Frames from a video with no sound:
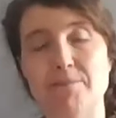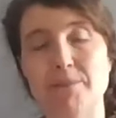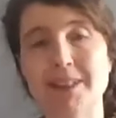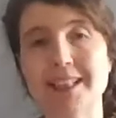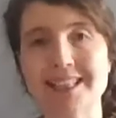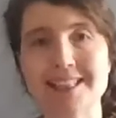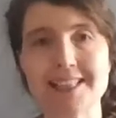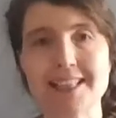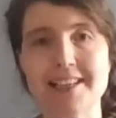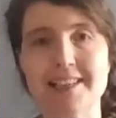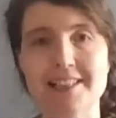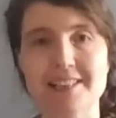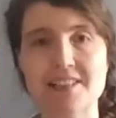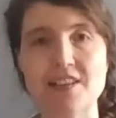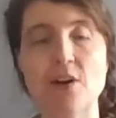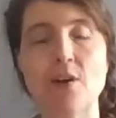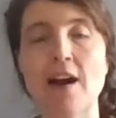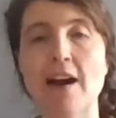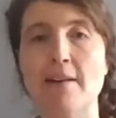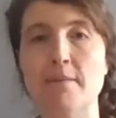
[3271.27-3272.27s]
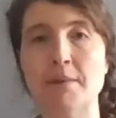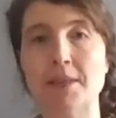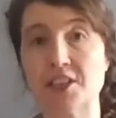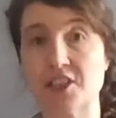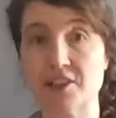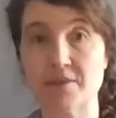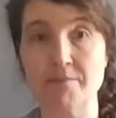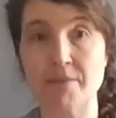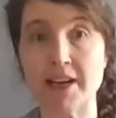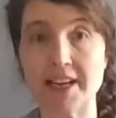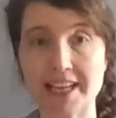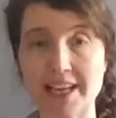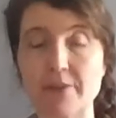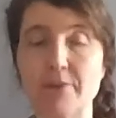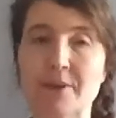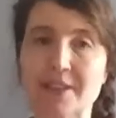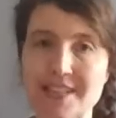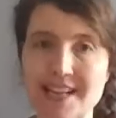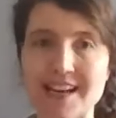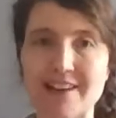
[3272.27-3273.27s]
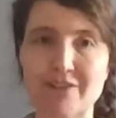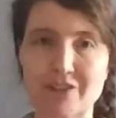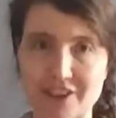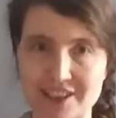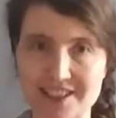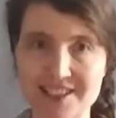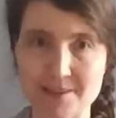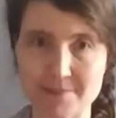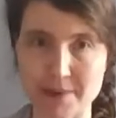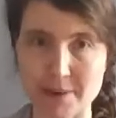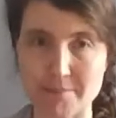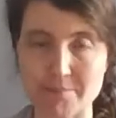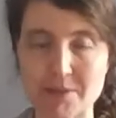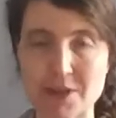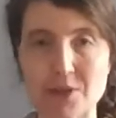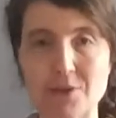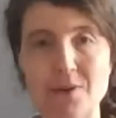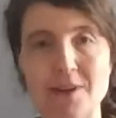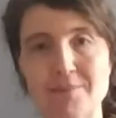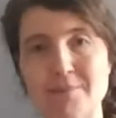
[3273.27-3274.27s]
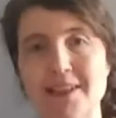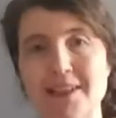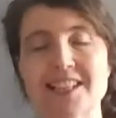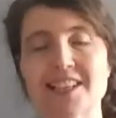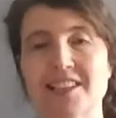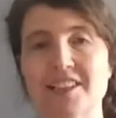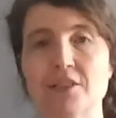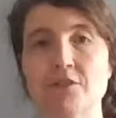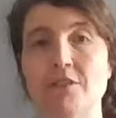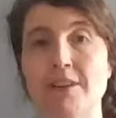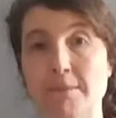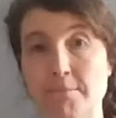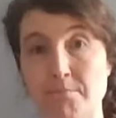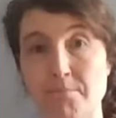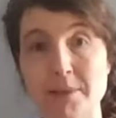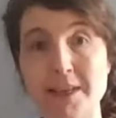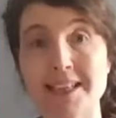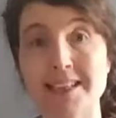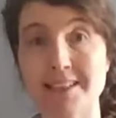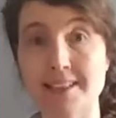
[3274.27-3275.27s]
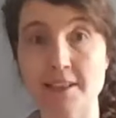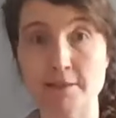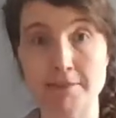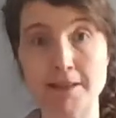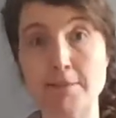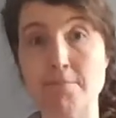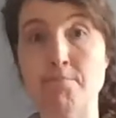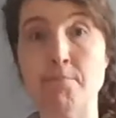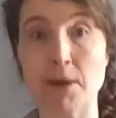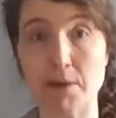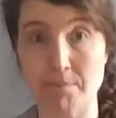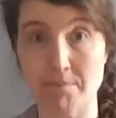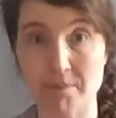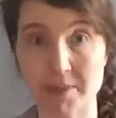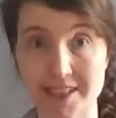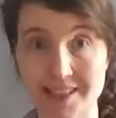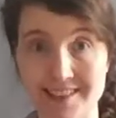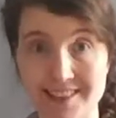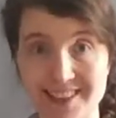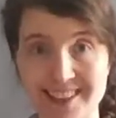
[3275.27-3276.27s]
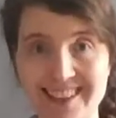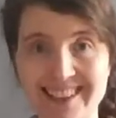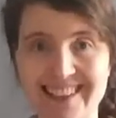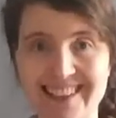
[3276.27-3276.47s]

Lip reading: Please let us know how much money it would take for us to bump you. And basically you can bid to be bumped.